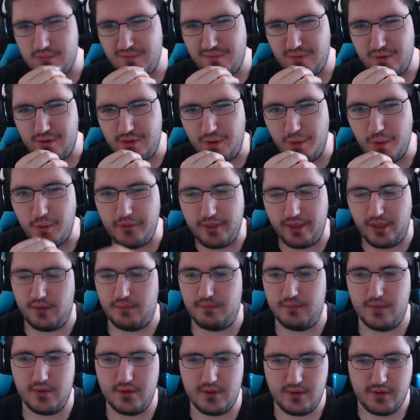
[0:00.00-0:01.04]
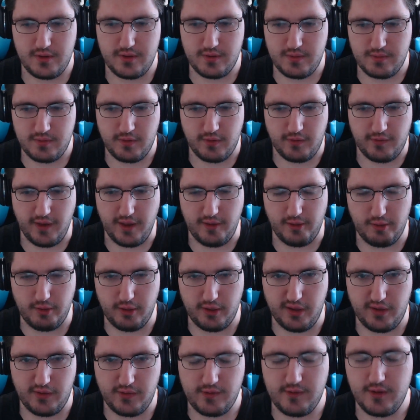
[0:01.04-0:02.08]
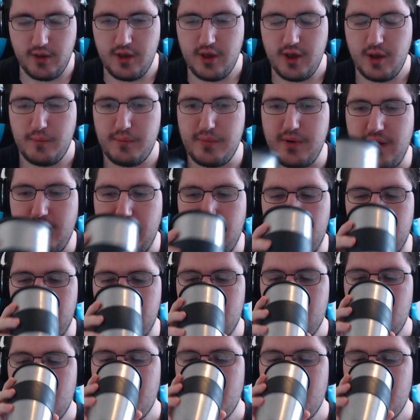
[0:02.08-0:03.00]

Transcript: know them, to say the least, but.